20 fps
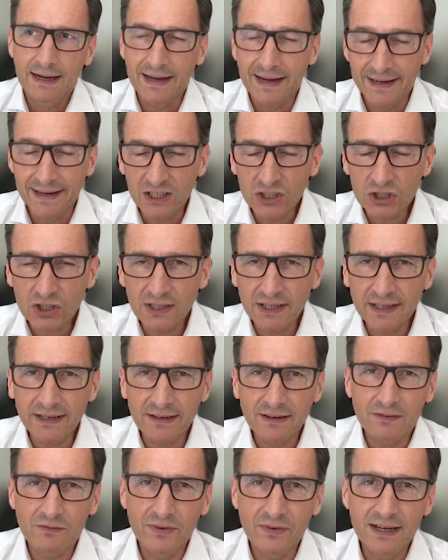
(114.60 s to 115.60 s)

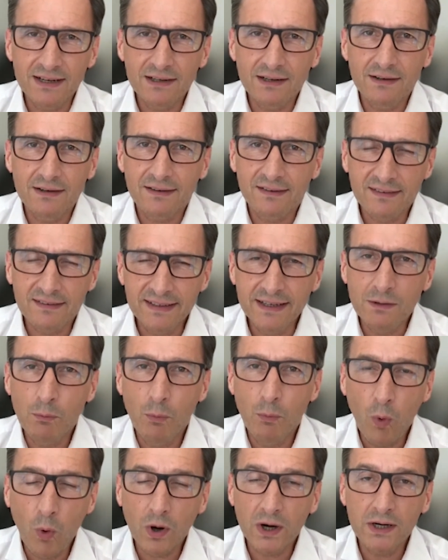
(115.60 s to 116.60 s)
Additionally, we are seeing
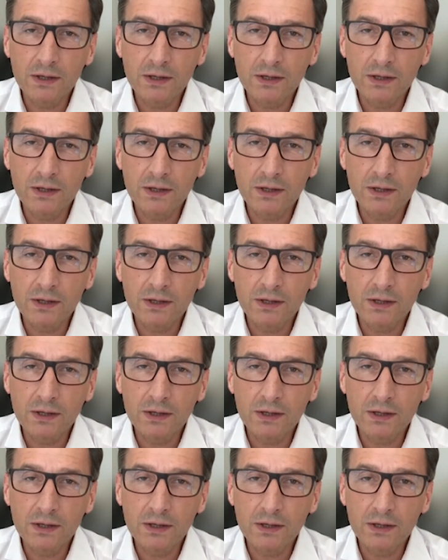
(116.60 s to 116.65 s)
more